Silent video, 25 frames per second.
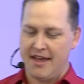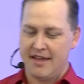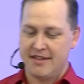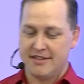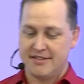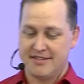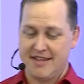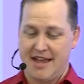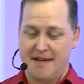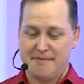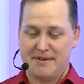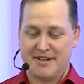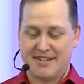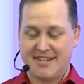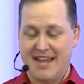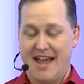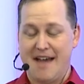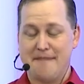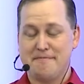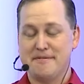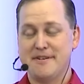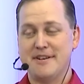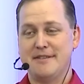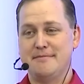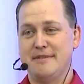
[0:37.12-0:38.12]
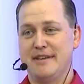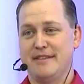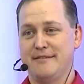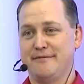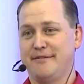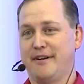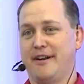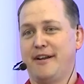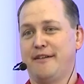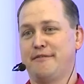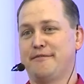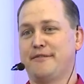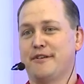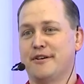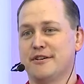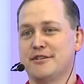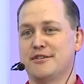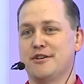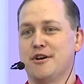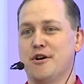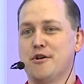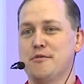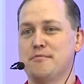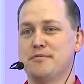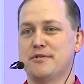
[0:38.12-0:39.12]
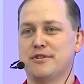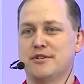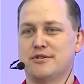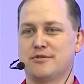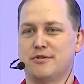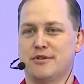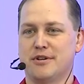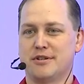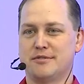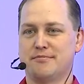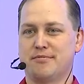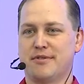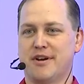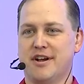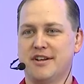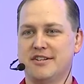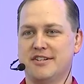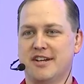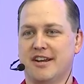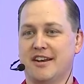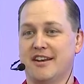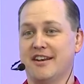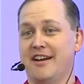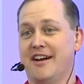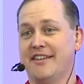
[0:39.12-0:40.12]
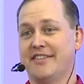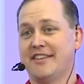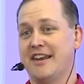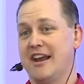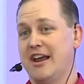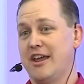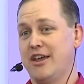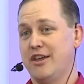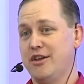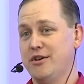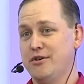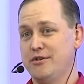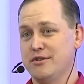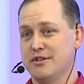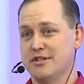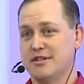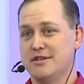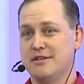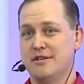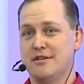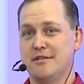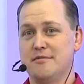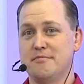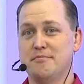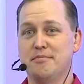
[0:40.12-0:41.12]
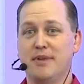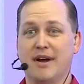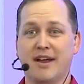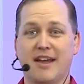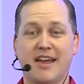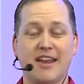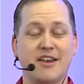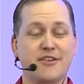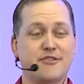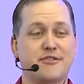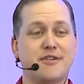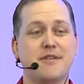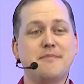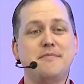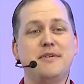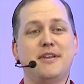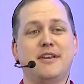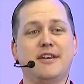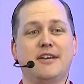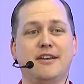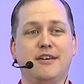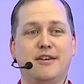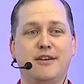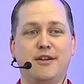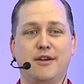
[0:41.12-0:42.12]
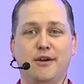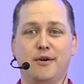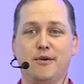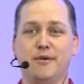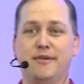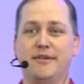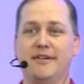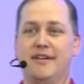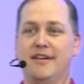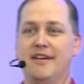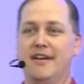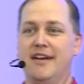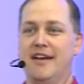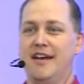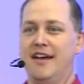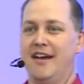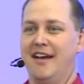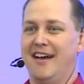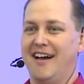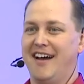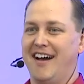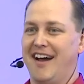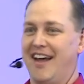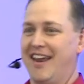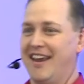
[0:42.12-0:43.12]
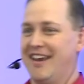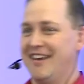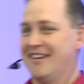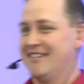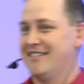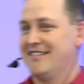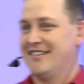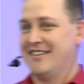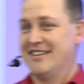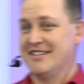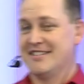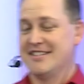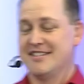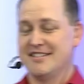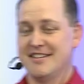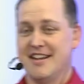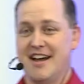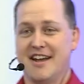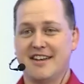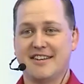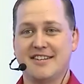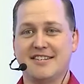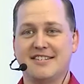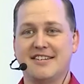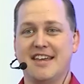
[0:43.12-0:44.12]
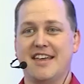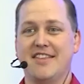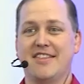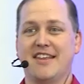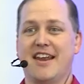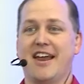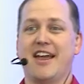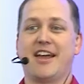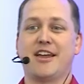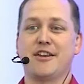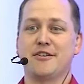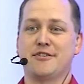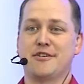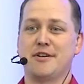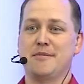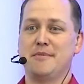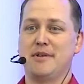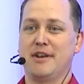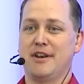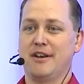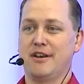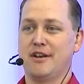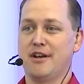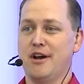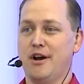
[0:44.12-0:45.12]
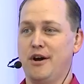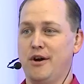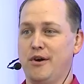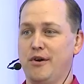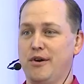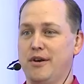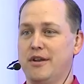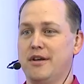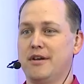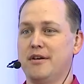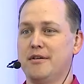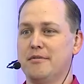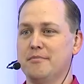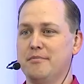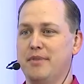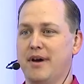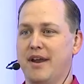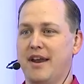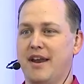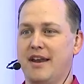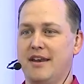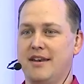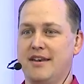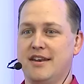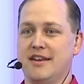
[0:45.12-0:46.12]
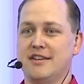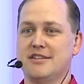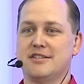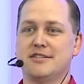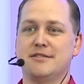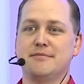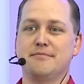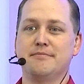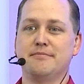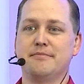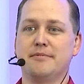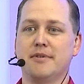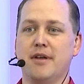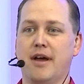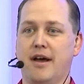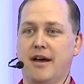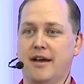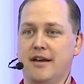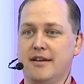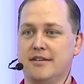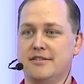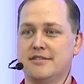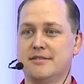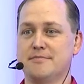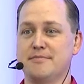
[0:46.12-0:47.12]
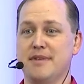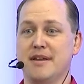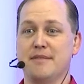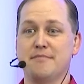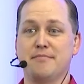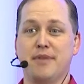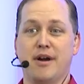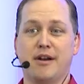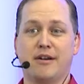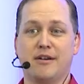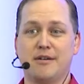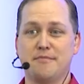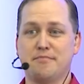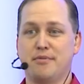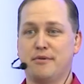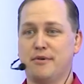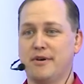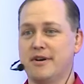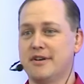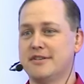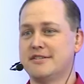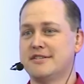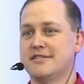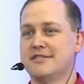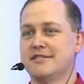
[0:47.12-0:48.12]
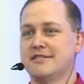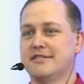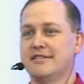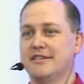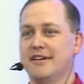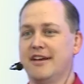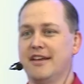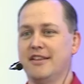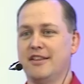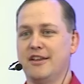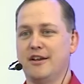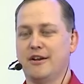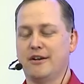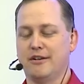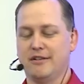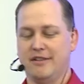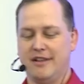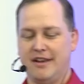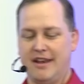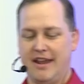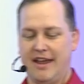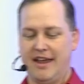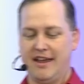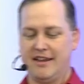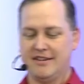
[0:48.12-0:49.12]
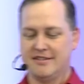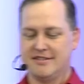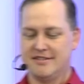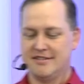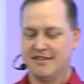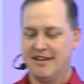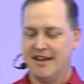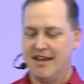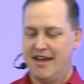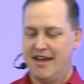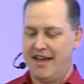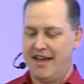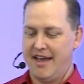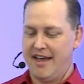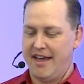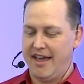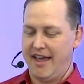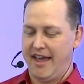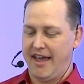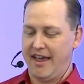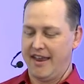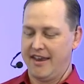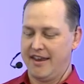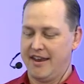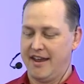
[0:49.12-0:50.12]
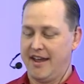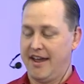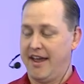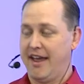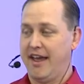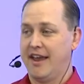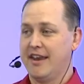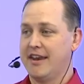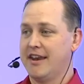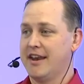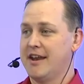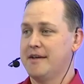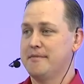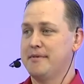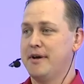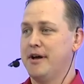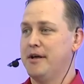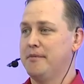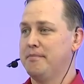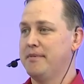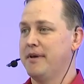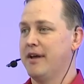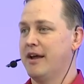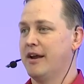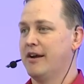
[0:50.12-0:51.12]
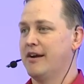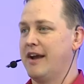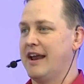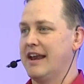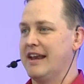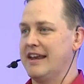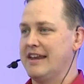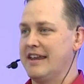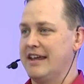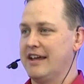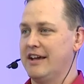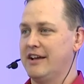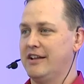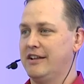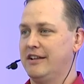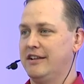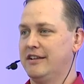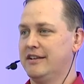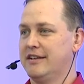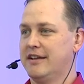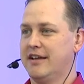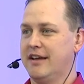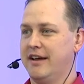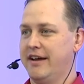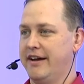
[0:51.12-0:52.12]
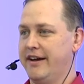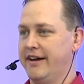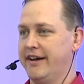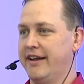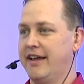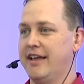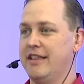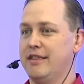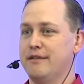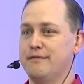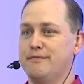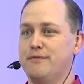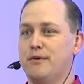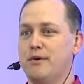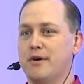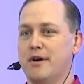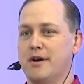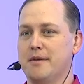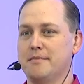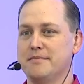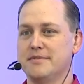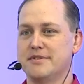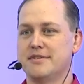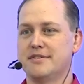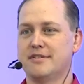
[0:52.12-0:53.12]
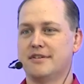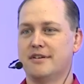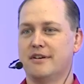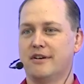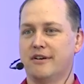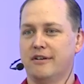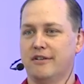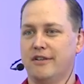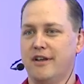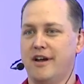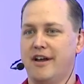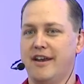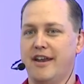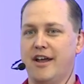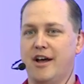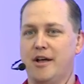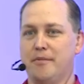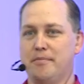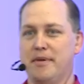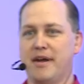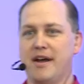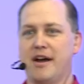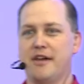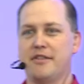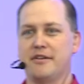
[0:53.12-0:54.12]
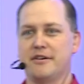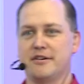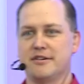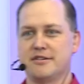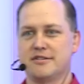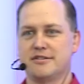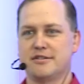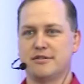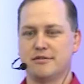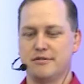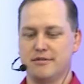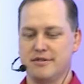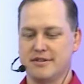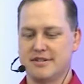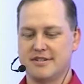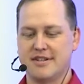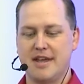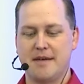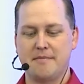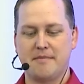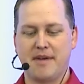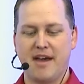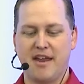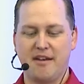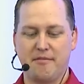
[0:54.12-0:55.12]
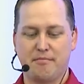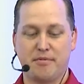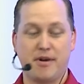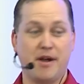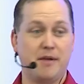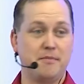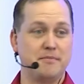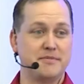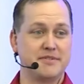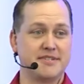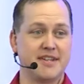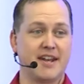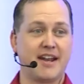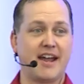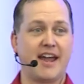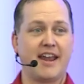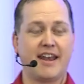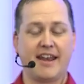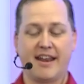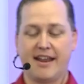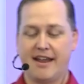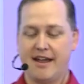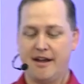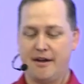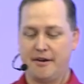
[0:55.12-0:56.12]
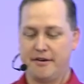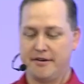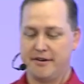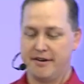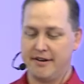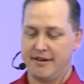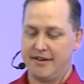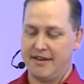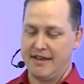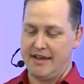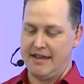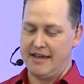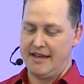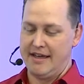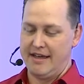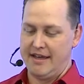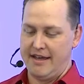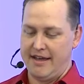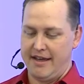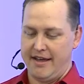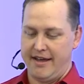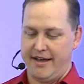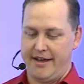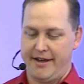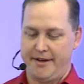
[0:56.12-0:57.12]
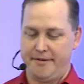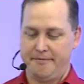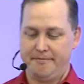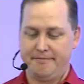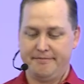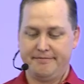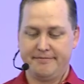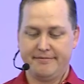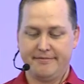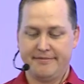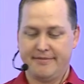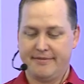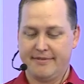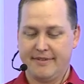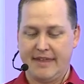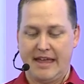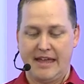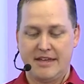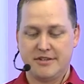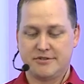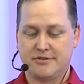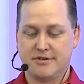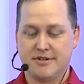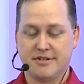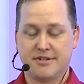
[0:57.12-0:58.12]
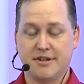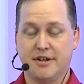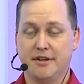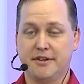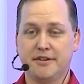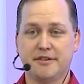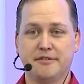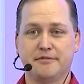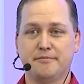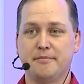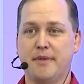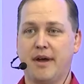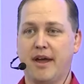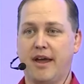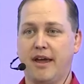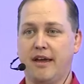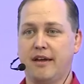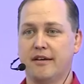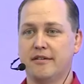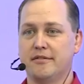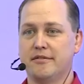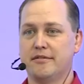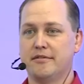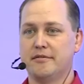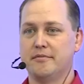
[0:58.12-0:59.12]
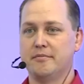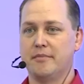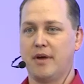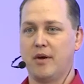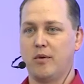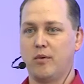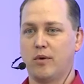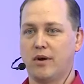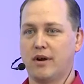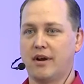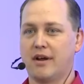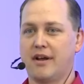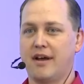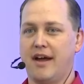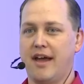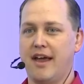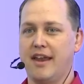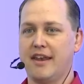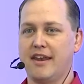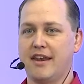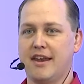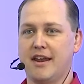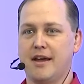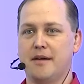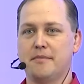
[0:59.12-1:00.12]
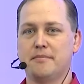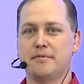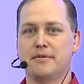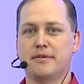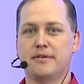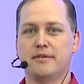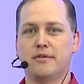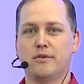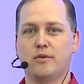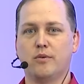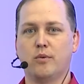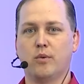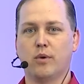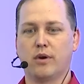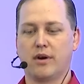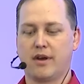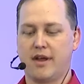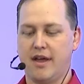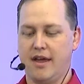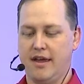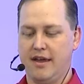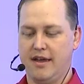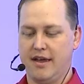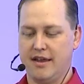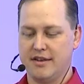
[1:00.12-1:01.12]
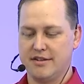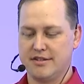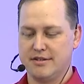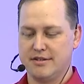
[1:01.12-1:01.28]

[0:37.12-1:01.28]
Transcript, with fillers: Zabbix happened to be the very first open source project, not that I used, but contributed to. I, this is not to say that I contributed code, but I did sub, uh, submit bug reports in the early days, and I ended up helping a great deal uh, in the forums early on, helping others through the same kind of problems that I had encountered. Um, as a result of my, my work, I ended up working and